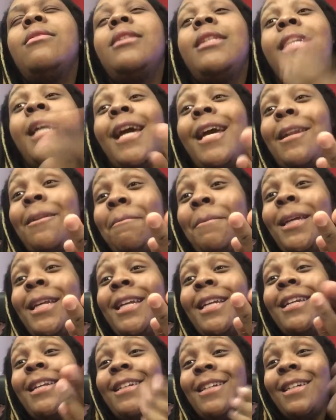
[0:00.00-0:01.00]
Yeah, beat
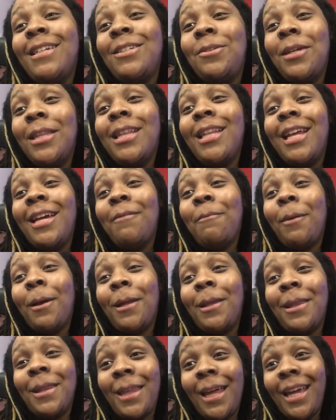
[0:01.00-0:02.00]
it, because you hit the like
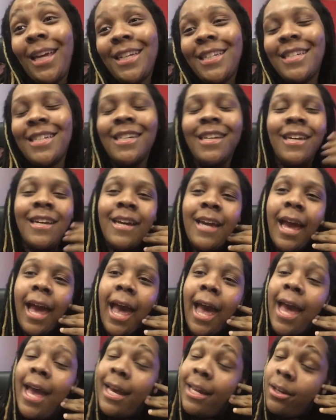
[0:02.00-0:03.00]
button. Thanks.
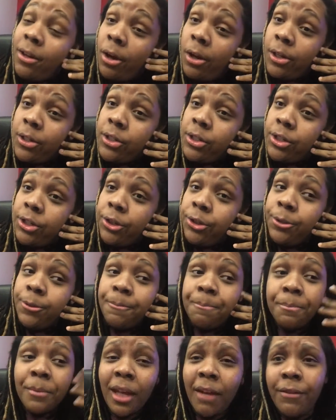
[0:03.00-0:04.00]
And also,
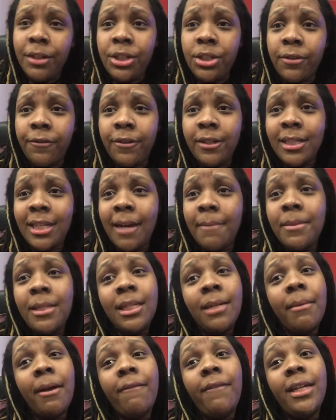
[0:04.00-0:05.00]
if this is your first time
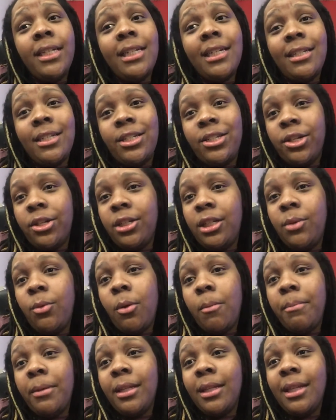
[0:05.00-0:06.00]
seeing my face, it certainly
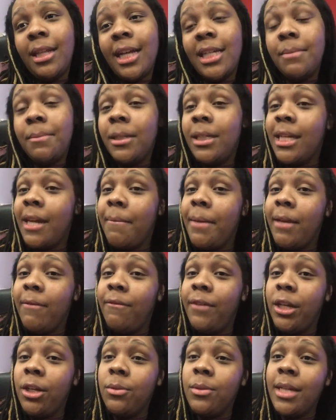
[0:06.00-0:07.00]
won't be the last, because I make
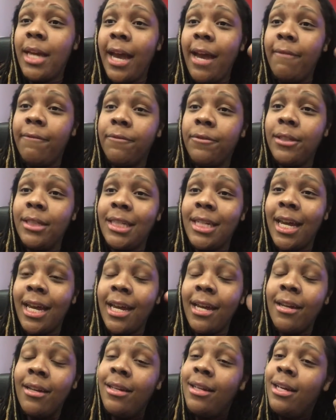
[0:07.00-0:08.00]
videos every
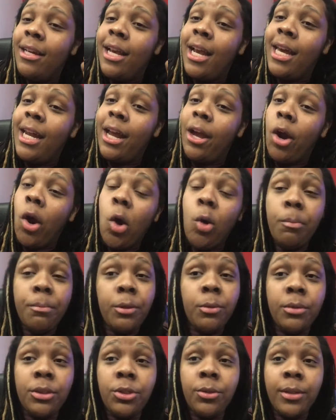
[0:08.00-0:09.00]
day, and I hope
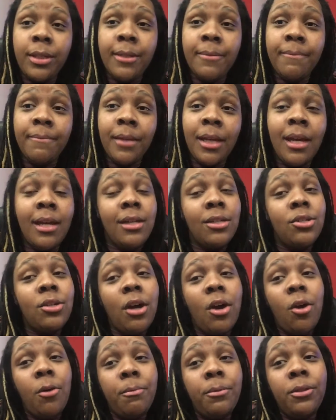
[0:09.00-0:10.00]
you enjoyed them.
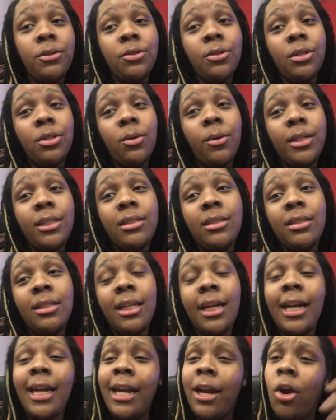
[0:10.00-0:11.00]
So I hope you enjoyed the question
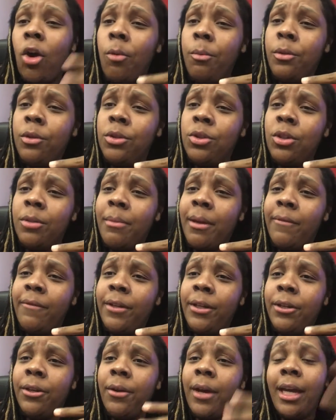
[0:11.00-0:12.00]
today, and I hope you enjoyed my
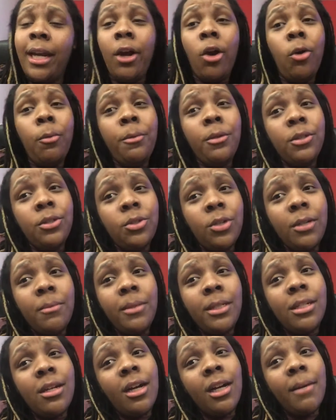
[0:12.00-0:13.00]
video, and I hope you enjoyed
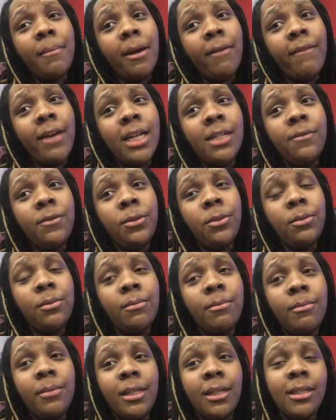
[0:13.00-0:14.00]
me talking about fast food,
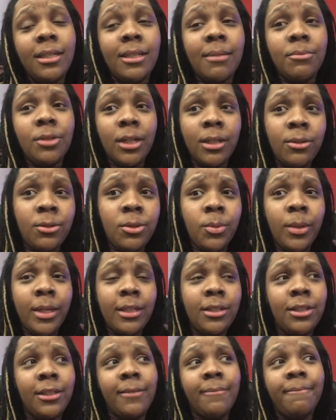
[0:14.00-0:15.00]
because I'm trying weight
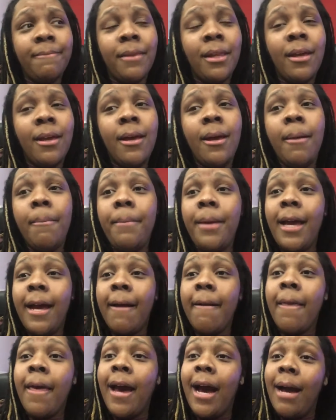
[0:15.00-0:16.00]
and shit. But yeah,
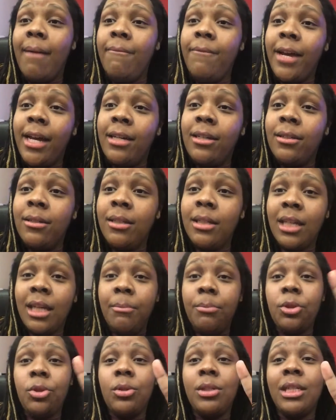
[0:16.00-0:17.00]
I'm Vandal.
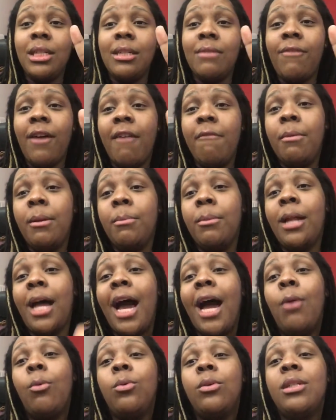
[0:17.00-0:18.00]
Keep it 365, people.
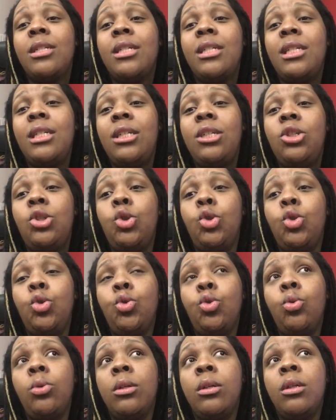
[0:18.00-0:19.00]
I will see
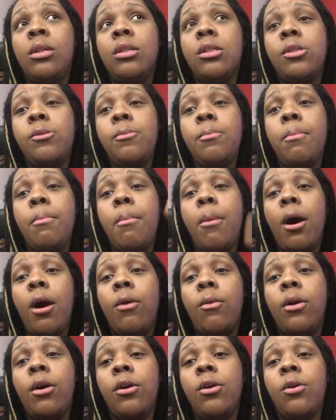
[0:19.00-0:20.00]
you
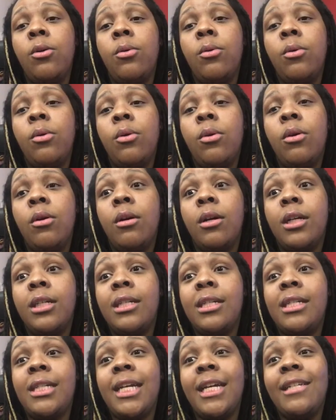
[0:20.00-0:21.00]
tomorrow.
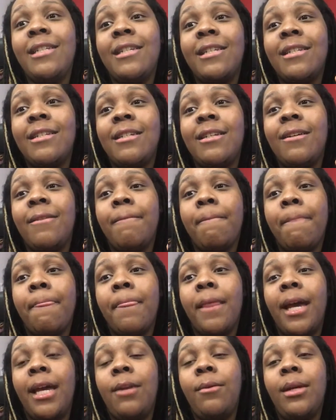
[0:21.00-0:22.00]
It's day 60.
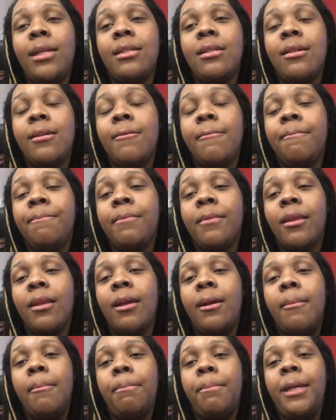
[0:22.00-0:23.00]
Anyways,
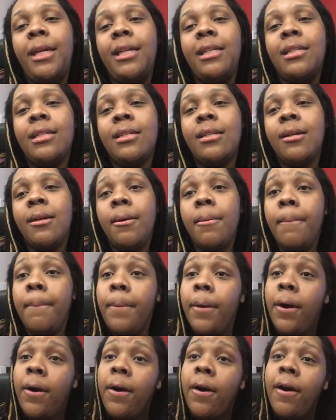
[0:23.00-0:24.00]
peace.
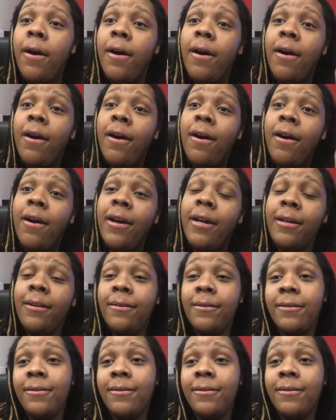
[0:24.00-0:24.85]
Bye.